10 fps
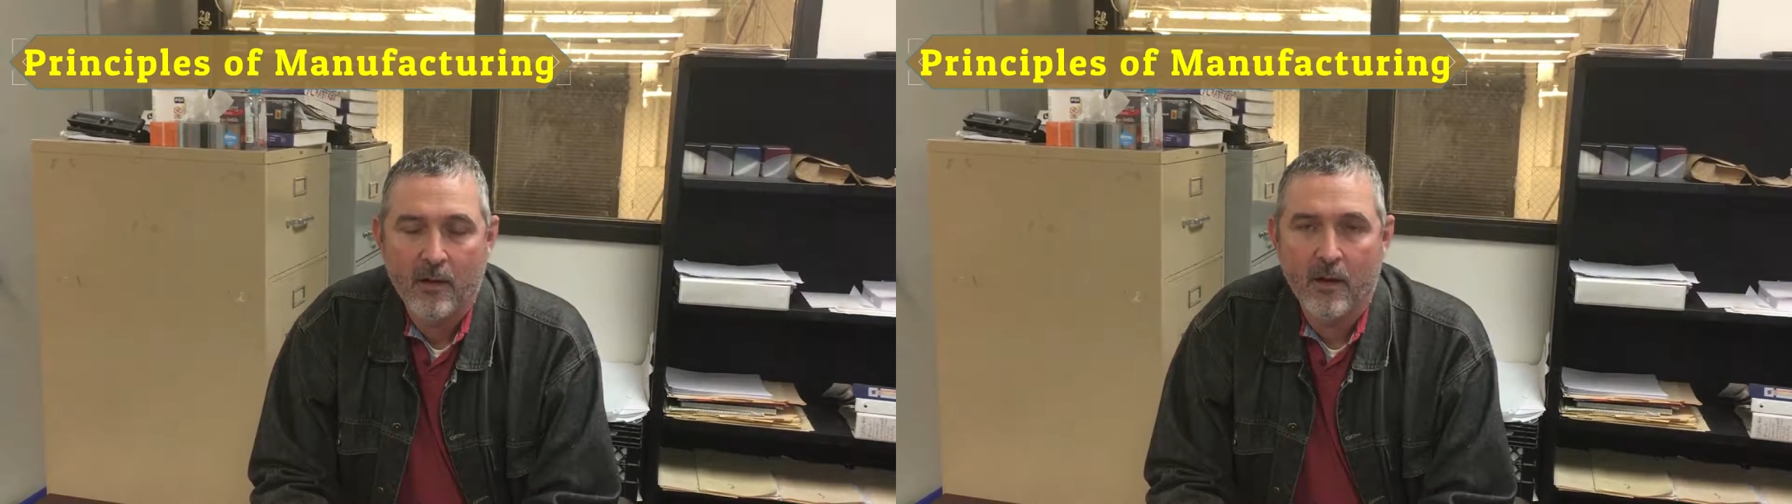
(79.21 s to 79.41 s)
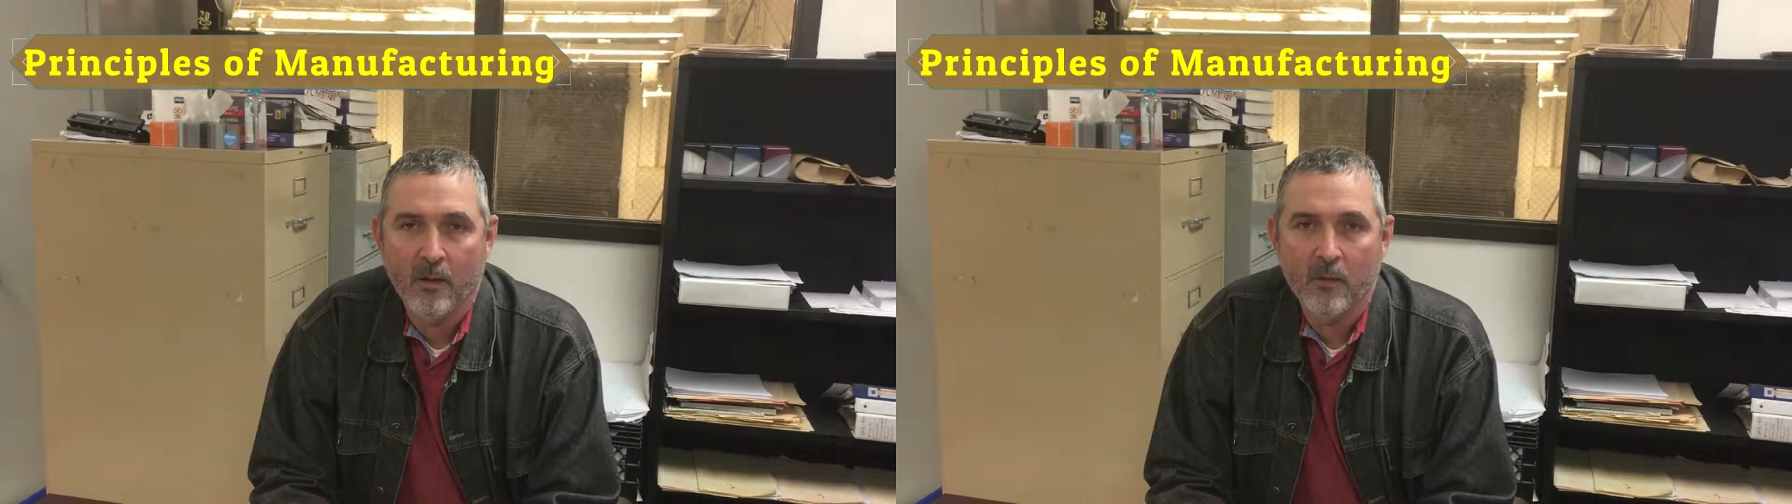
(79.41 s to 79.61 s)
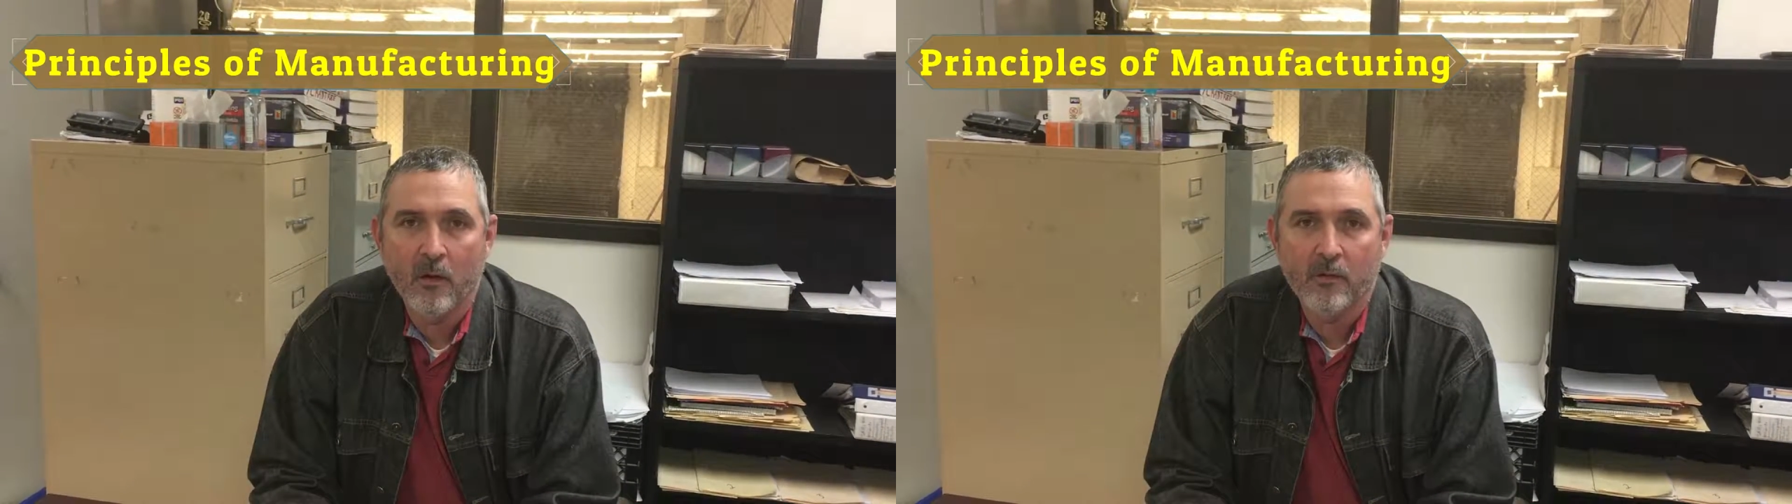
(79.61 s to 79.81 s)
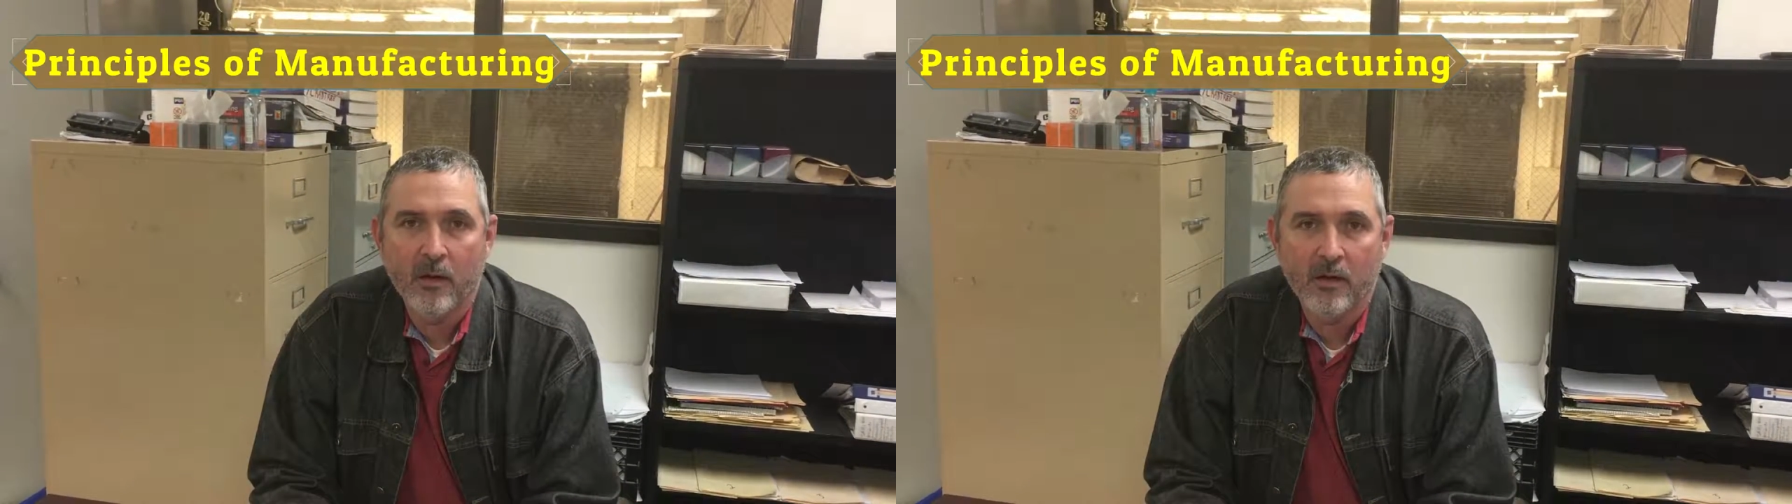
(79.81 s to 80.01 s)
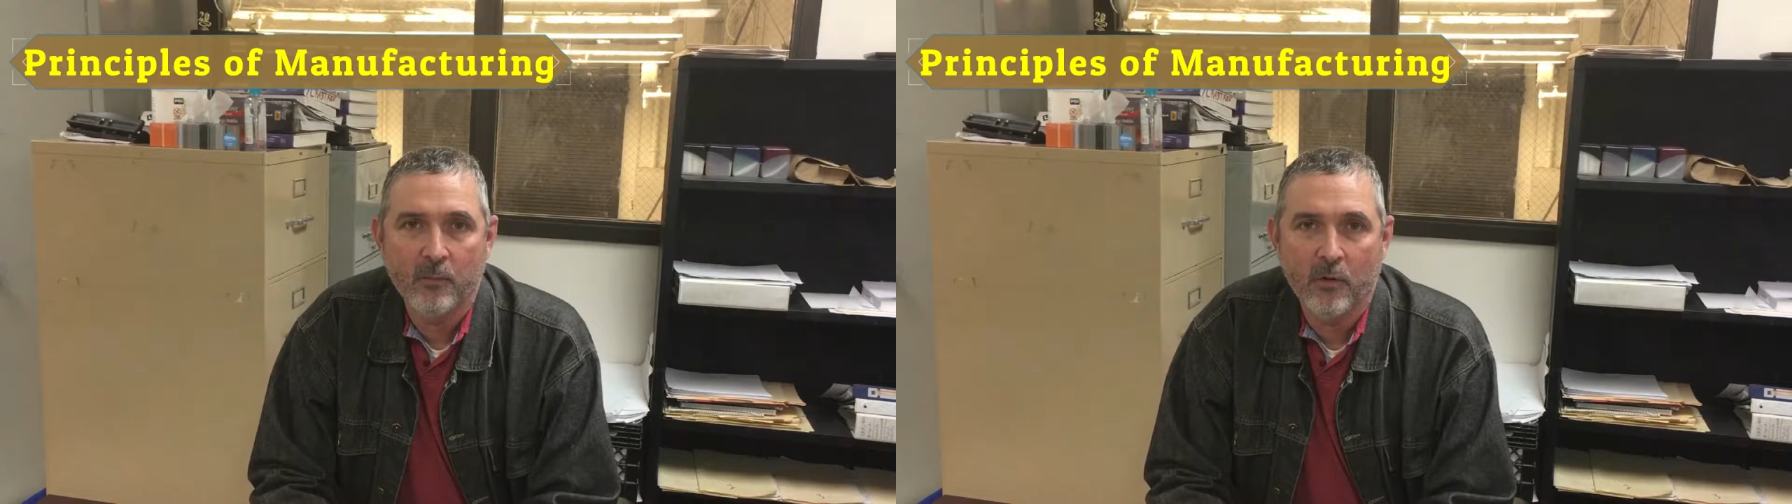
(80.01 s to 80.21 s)
All the
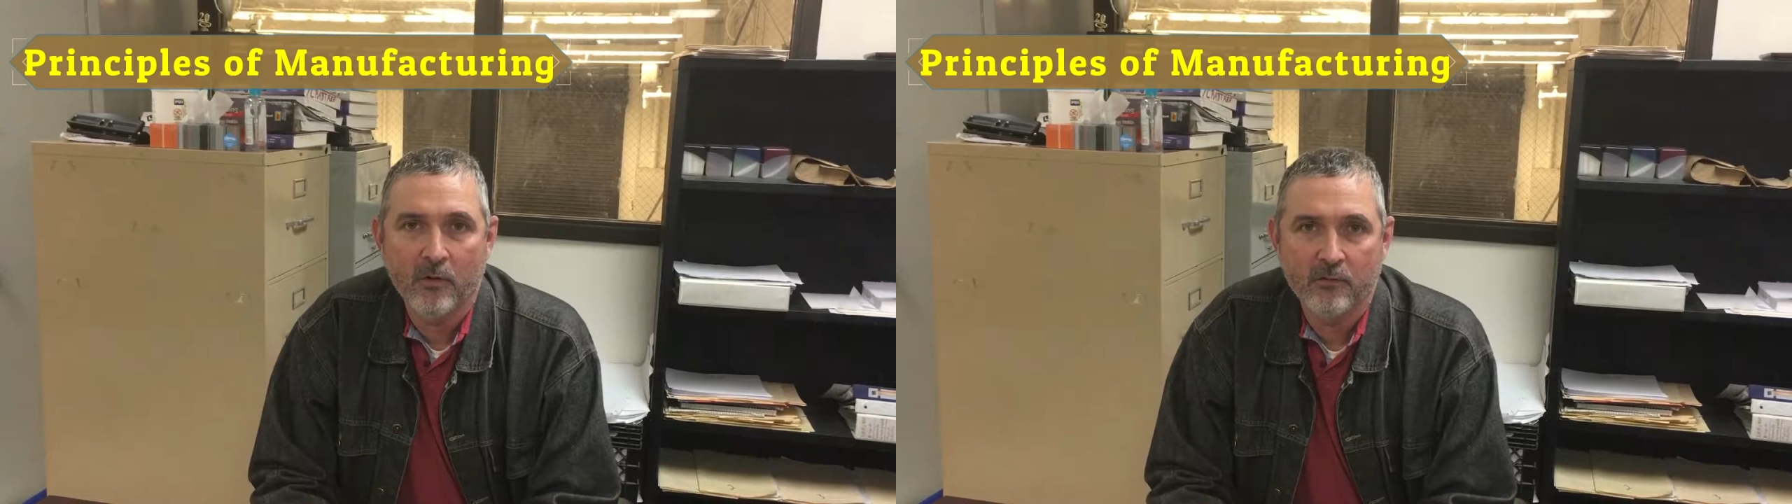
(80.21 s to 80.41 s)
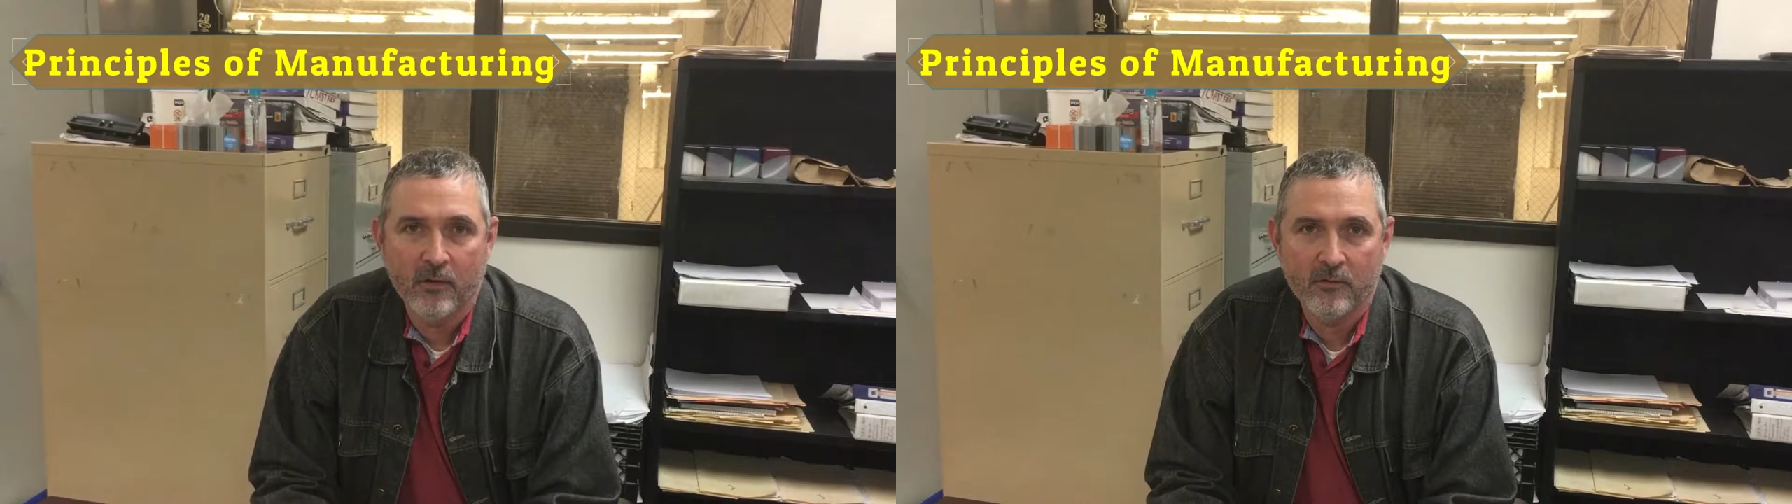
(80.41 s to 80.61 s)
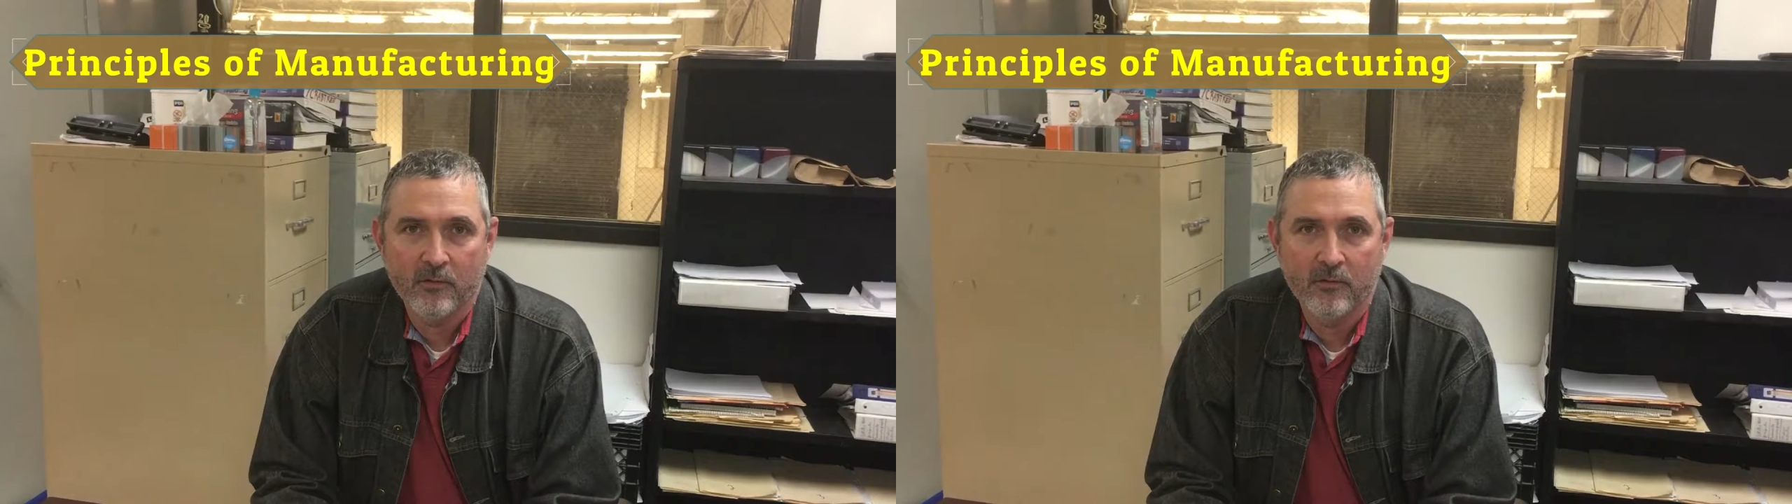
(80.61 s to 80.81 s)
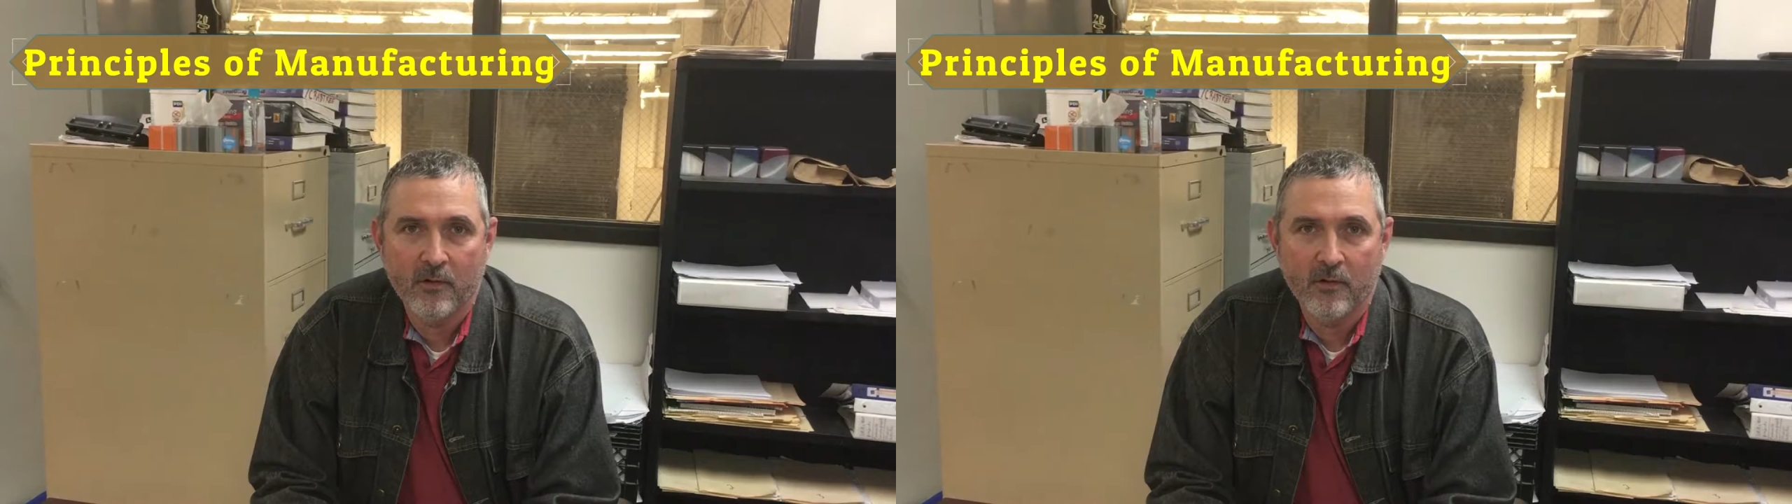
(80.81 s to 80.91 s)
cutting processes